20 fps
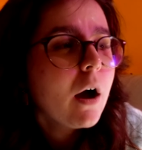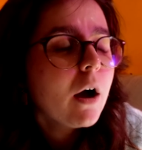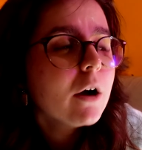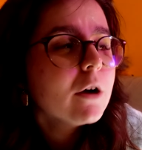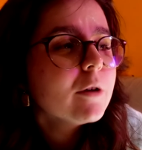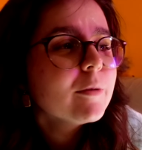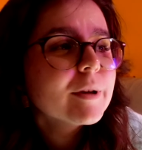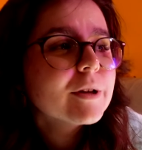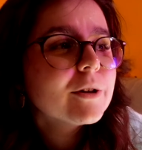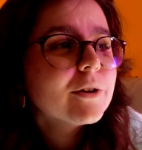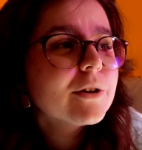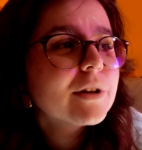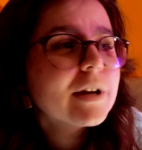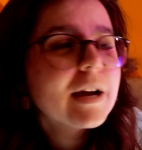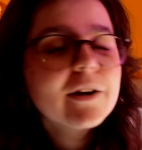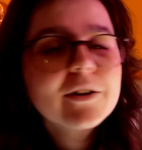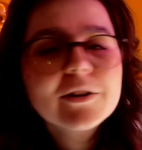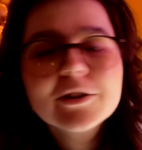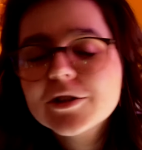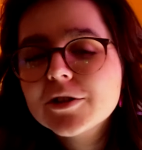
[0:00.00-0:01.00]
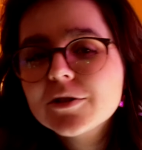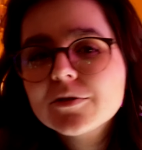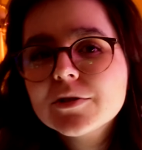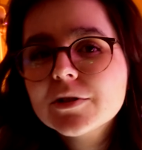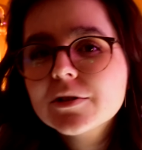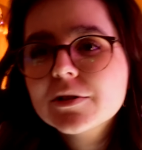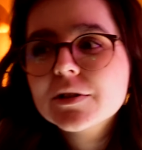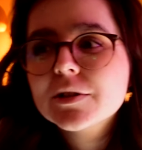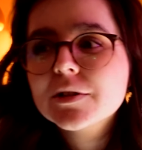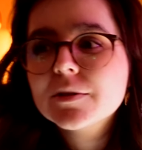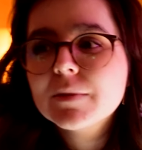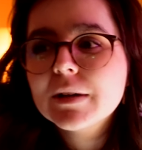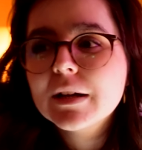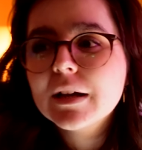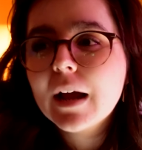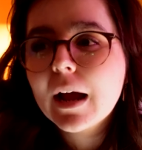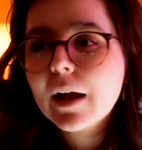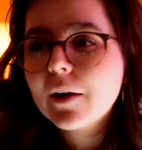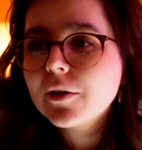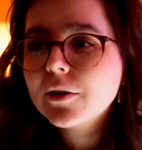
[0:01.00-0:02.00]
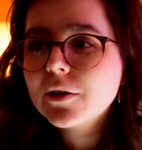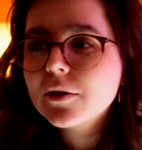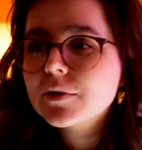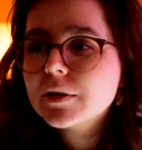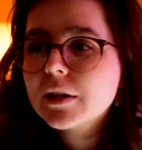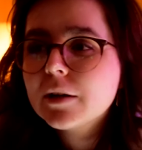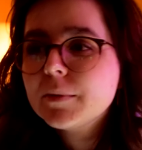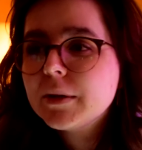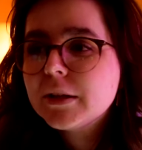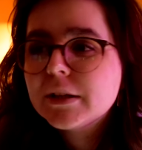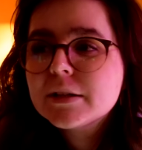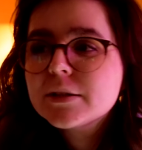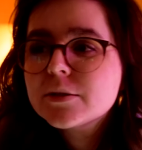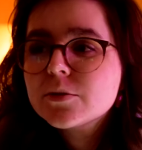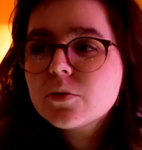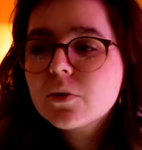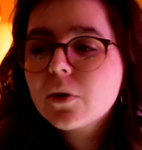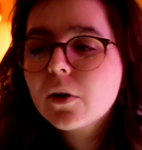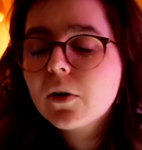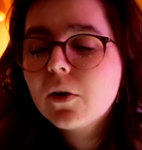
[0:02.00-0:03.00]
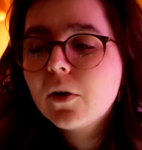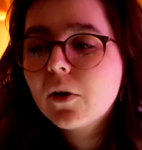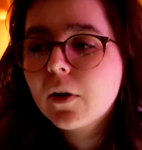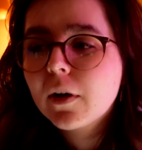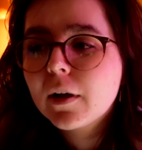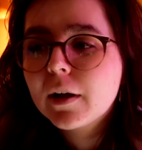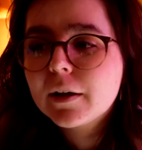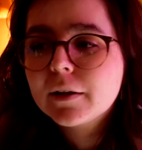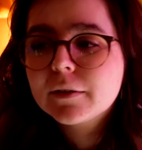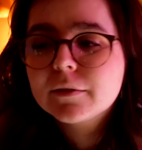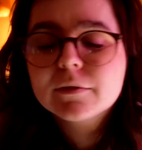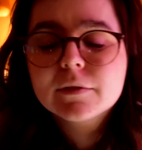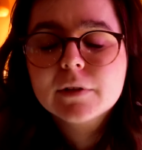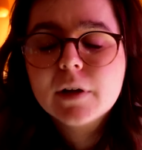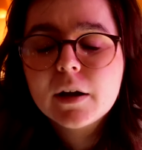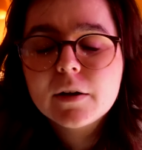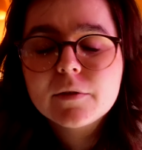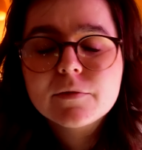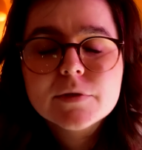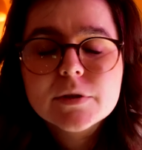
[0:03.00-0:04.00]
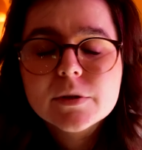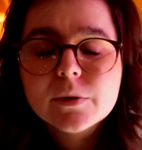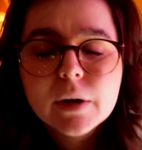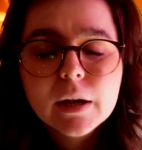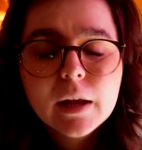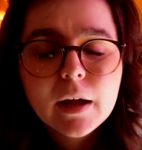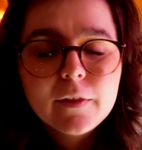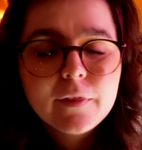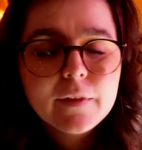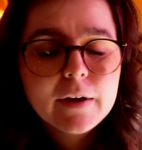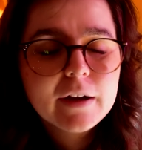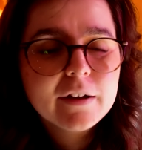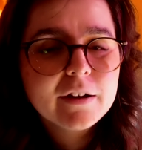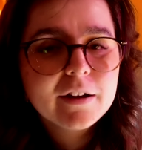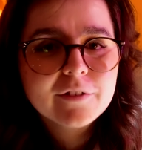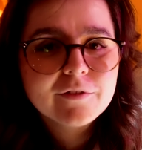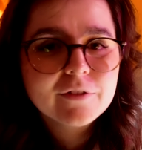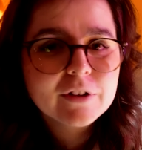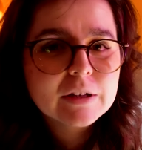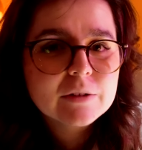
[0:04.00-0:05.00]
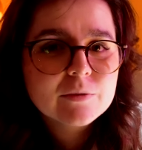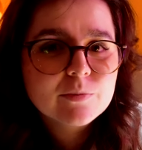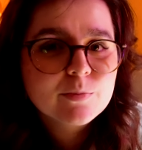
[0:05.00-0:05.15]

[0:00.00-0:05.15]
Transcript: oh my god, how could you do this to me? How can you tell me this all along? Uh, kind of storyline that I find